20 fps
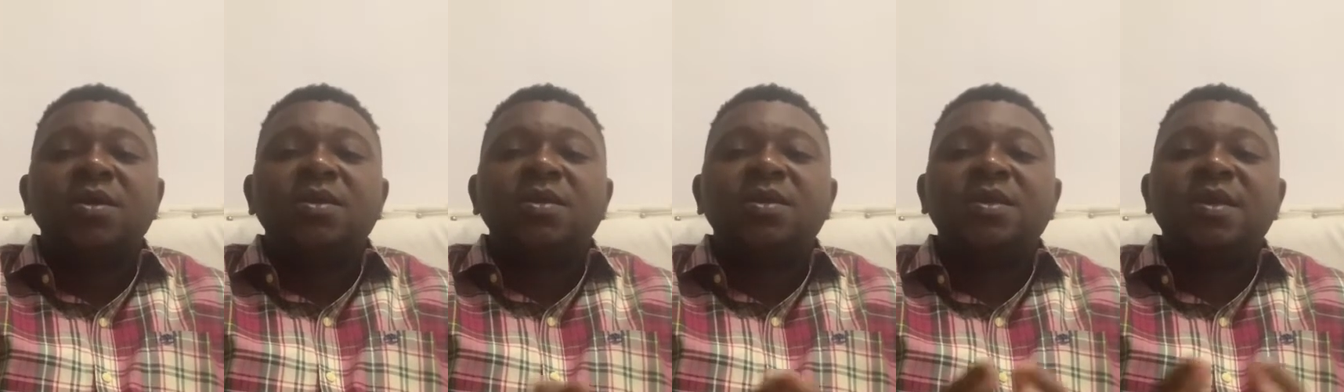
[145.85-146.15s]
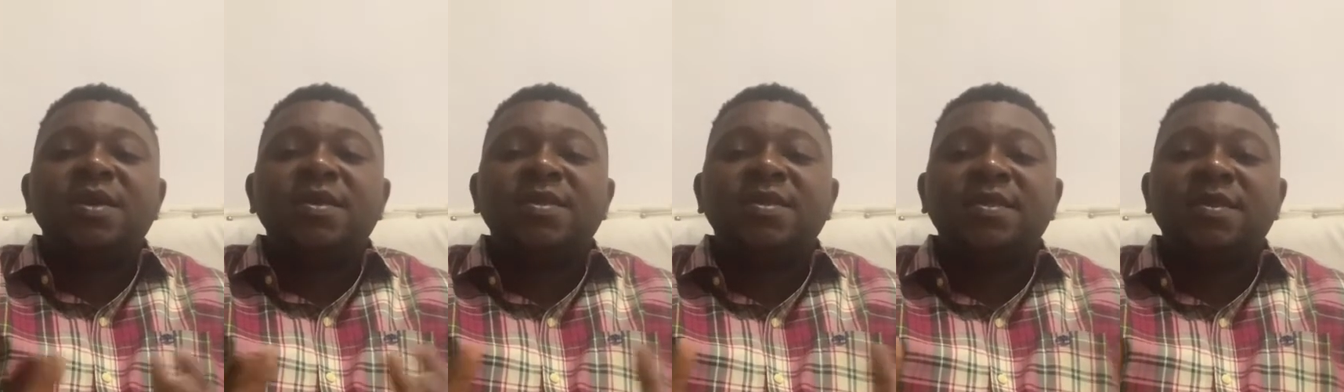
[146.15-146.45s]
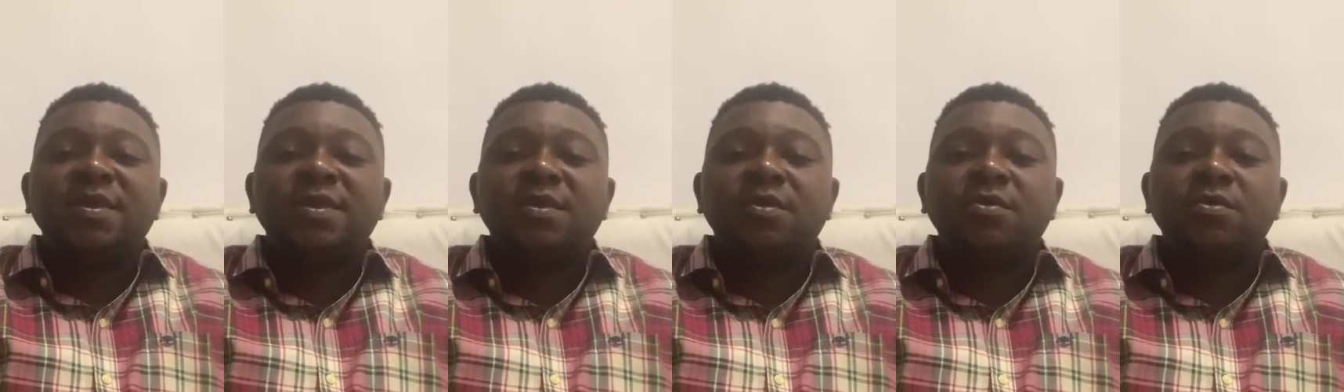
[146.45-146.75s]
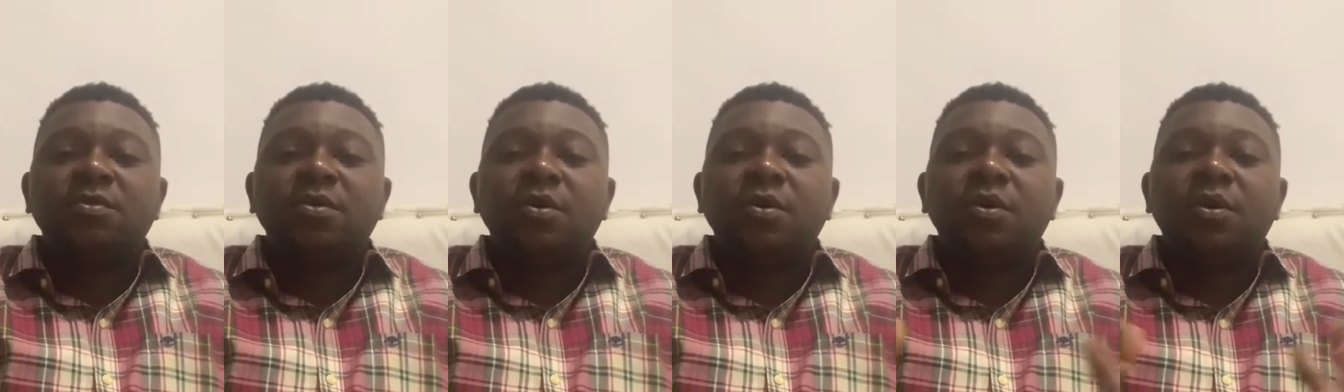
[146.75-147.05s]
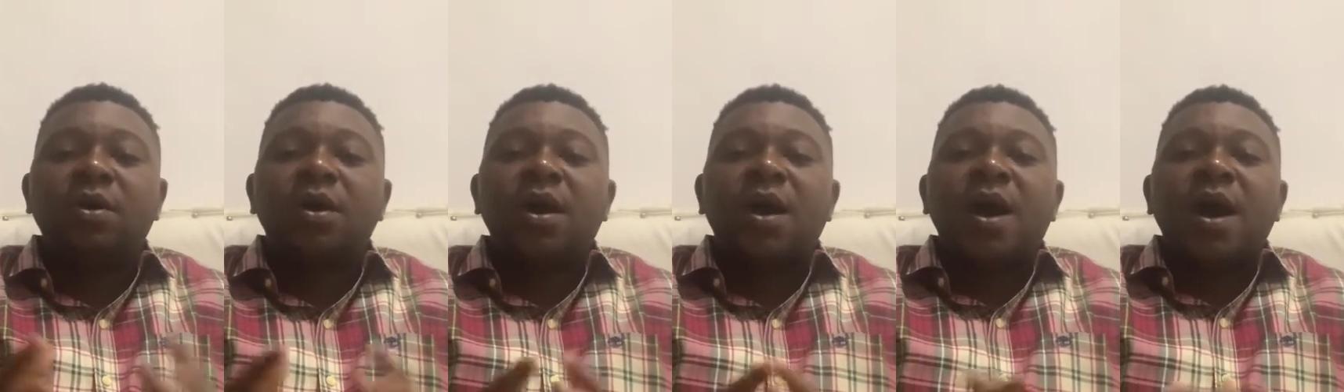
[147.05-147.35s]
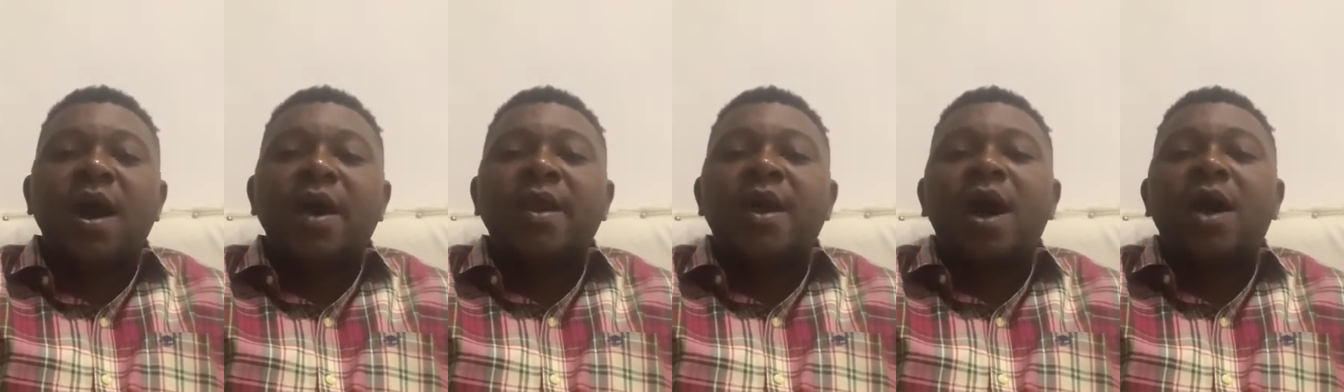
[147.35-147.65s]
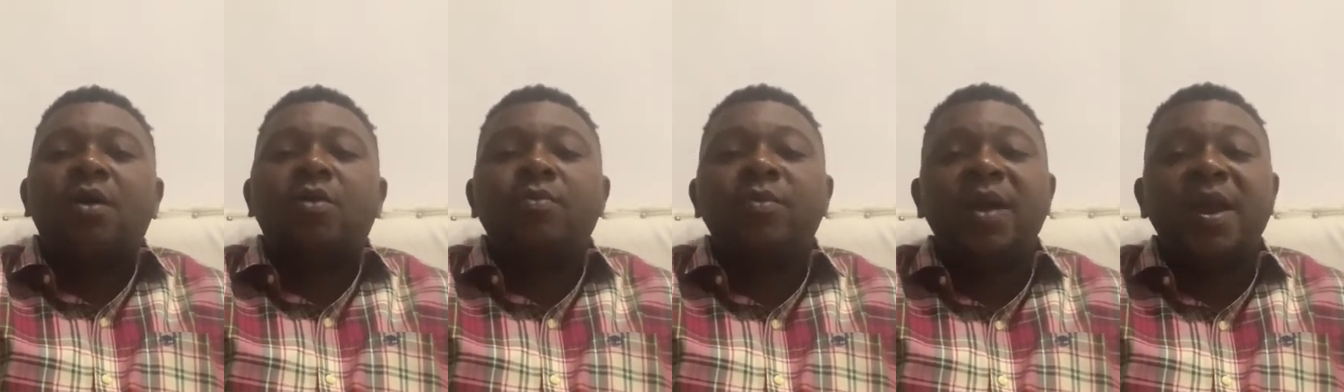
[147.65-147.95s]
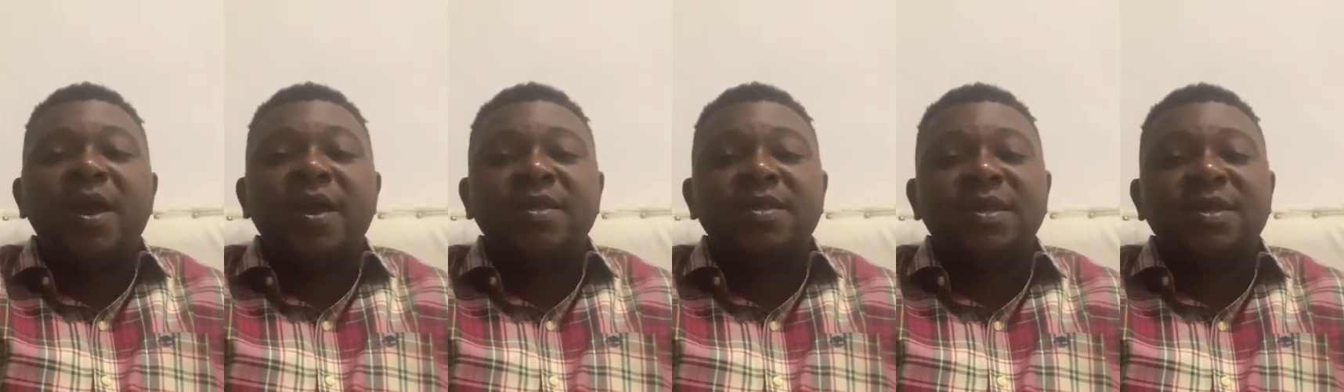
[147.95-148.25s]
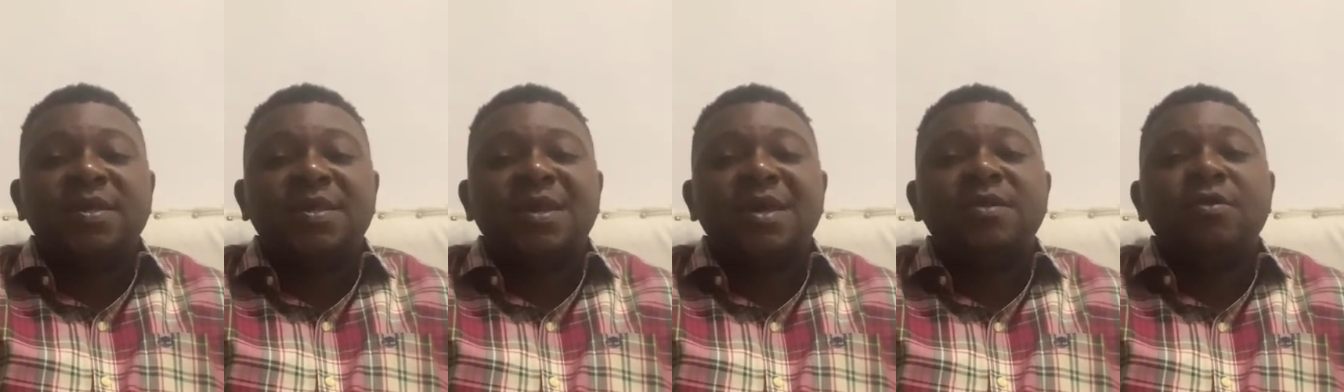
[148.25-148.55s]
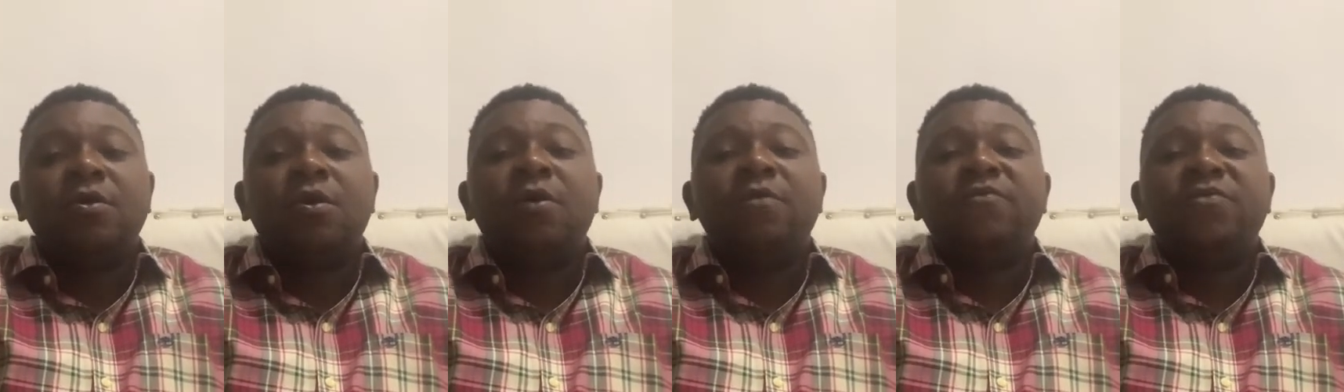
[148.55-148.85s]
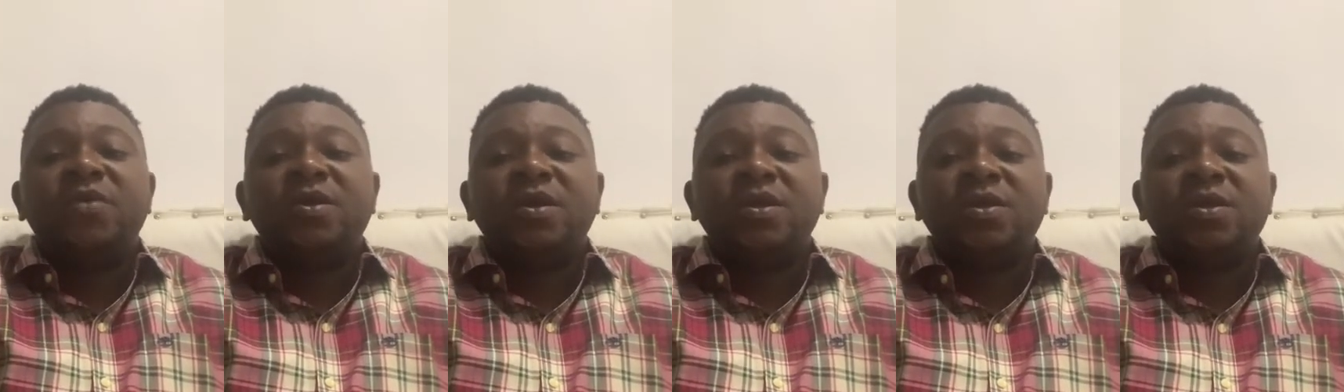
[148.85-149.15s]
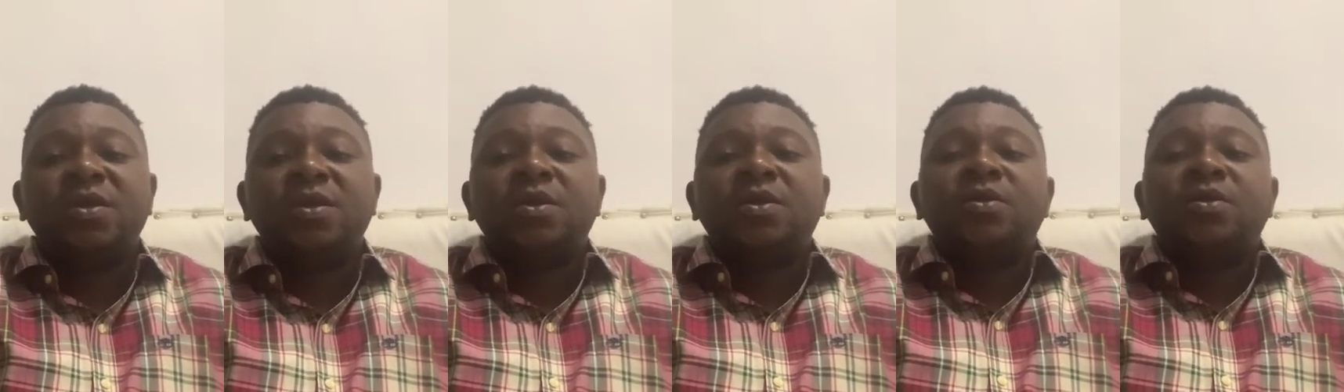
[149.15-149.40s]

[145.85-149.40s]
these cysts grow and accumulate inside the ovaries,